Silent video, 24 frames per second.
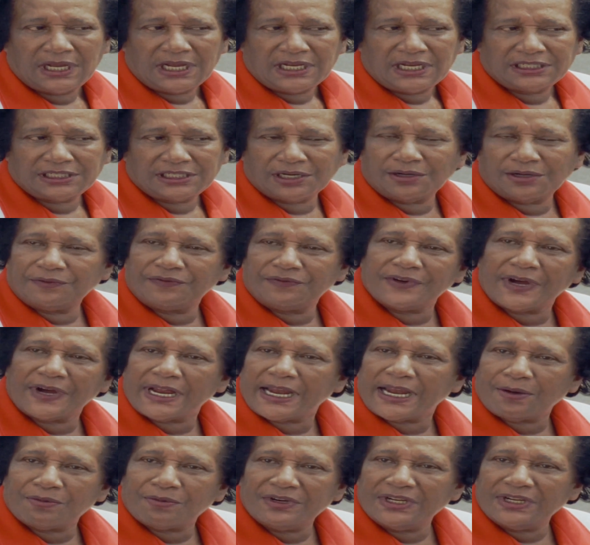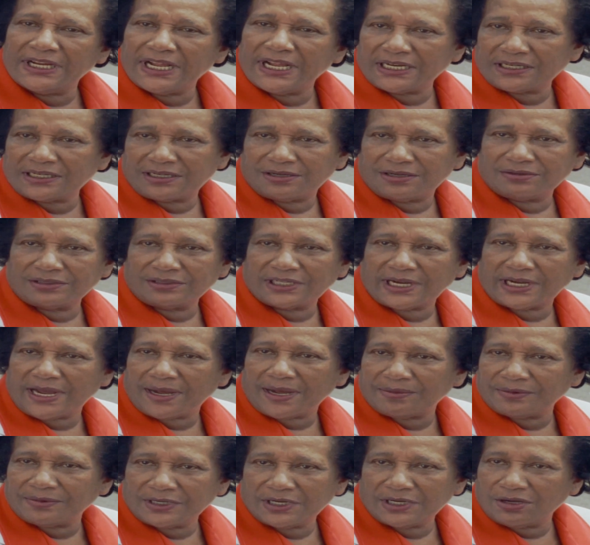So finally, I would let Coach
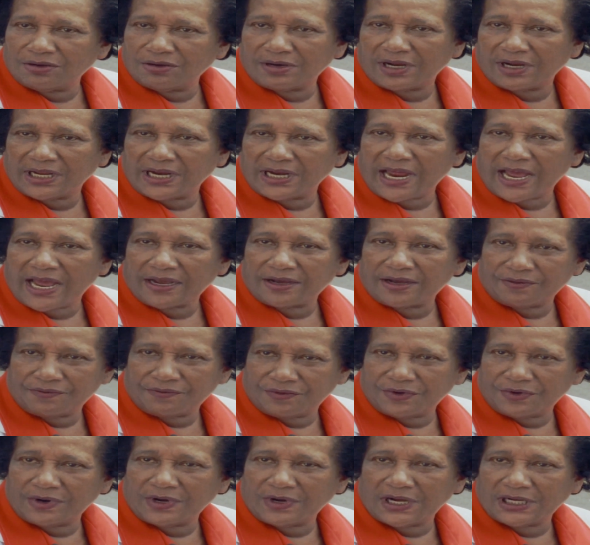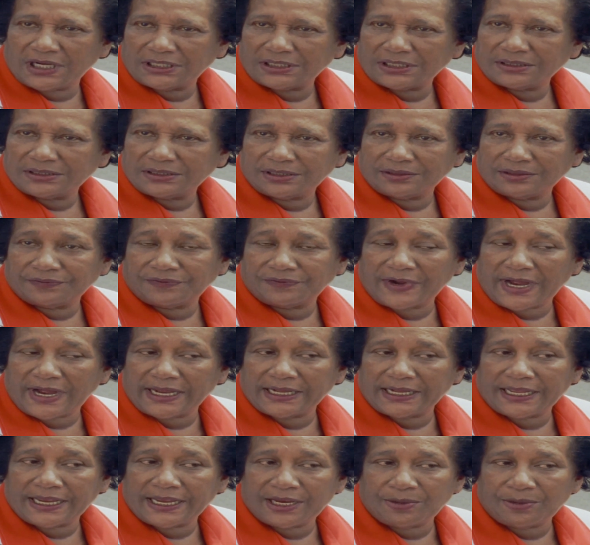Albert know that I could run. So
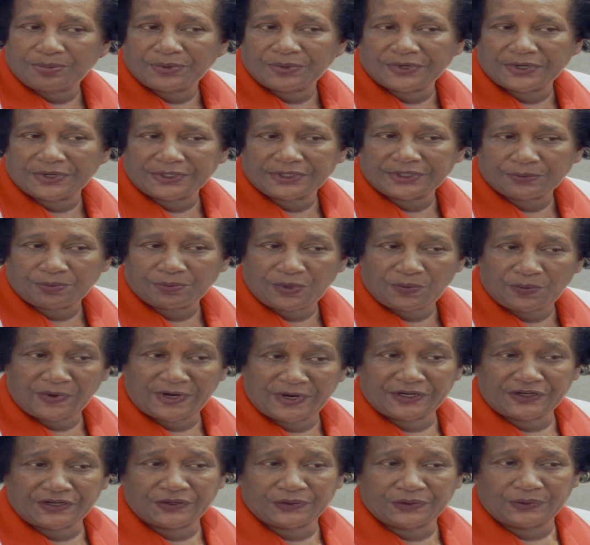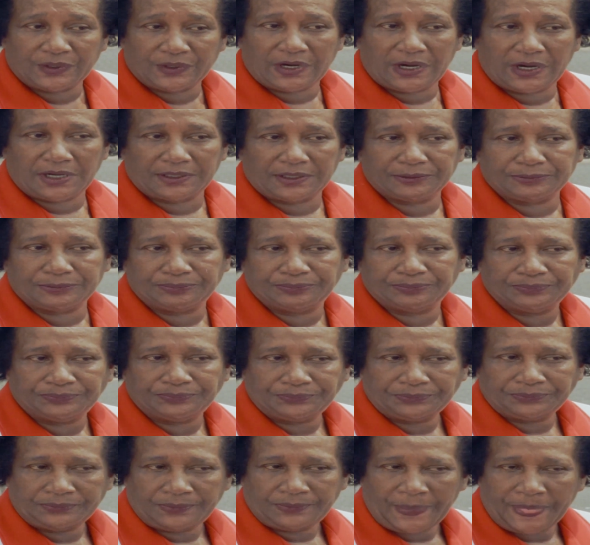finally, we went to a
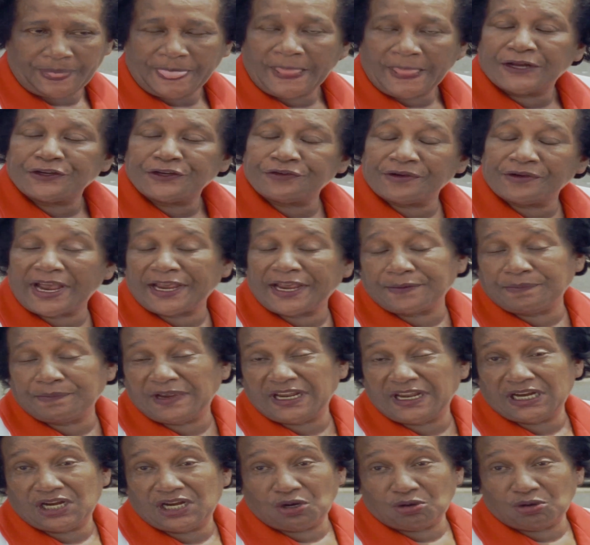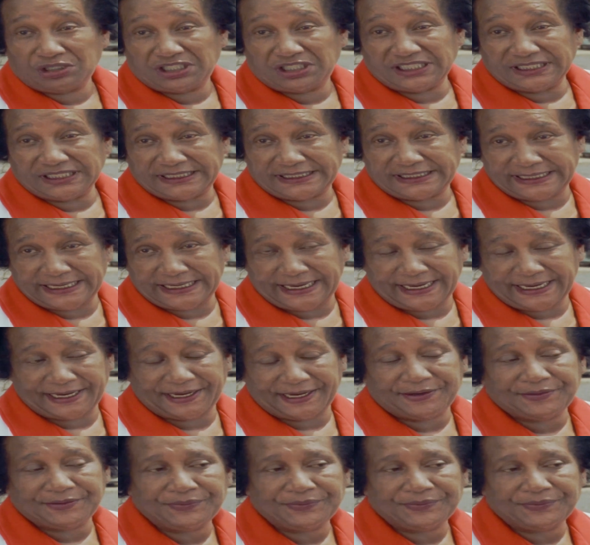track meet in Ocean City.